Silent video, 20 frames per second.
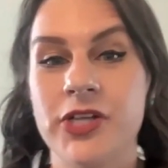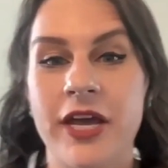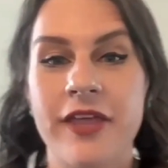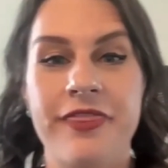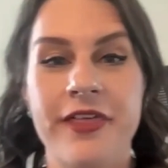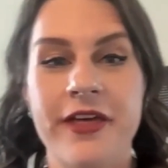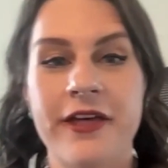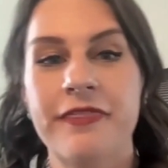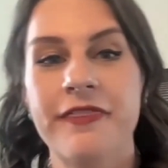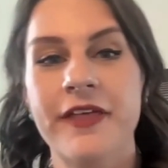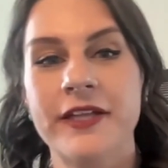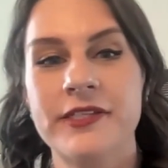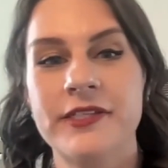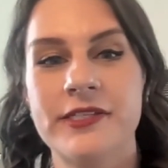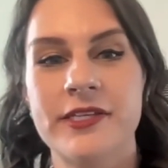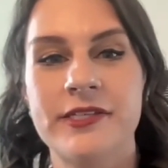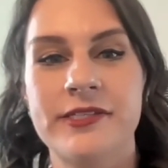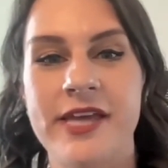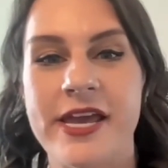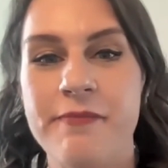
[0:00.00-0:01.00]
I think
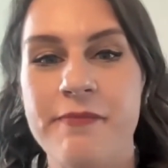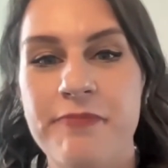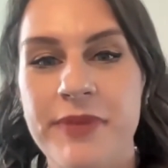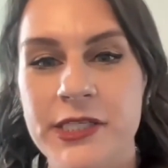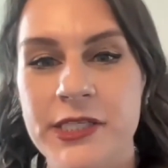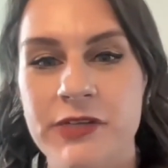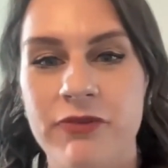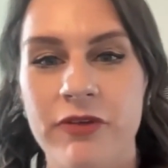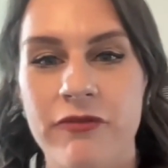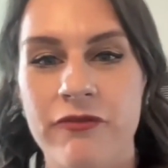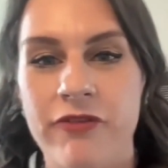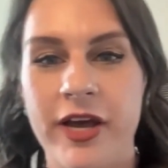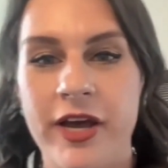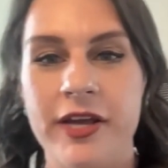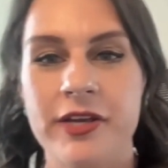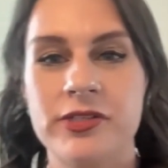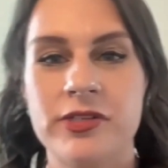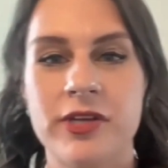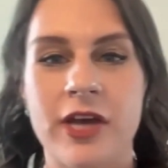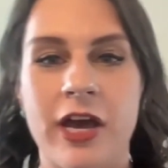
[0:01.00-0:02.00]
that's the same piece of
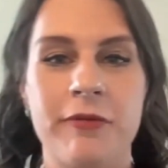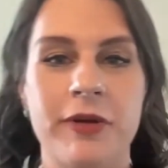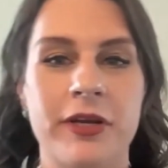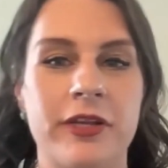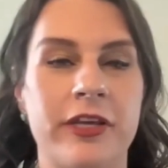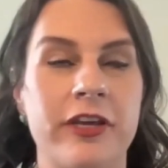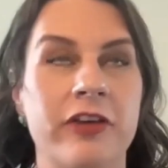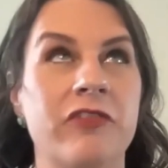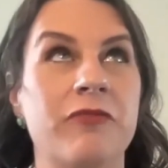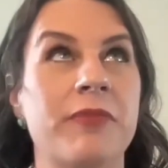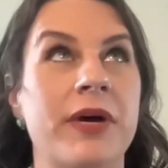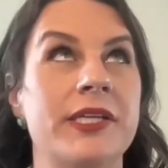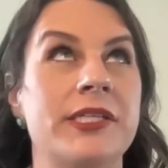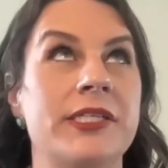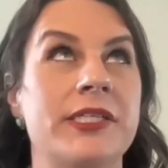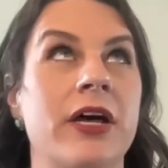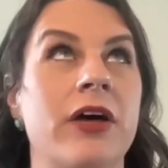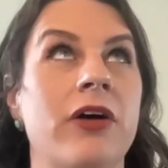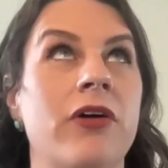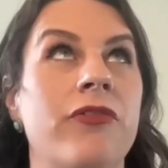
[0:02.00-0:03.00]
advice I would give
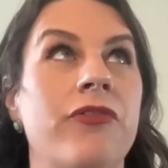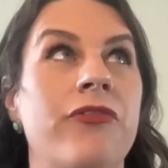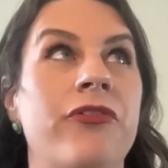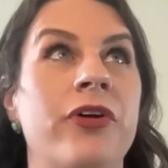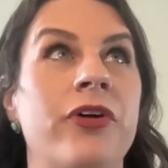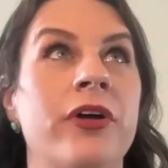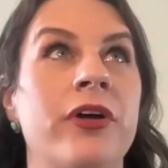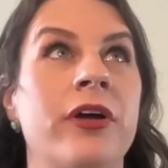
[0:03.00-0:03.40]
myself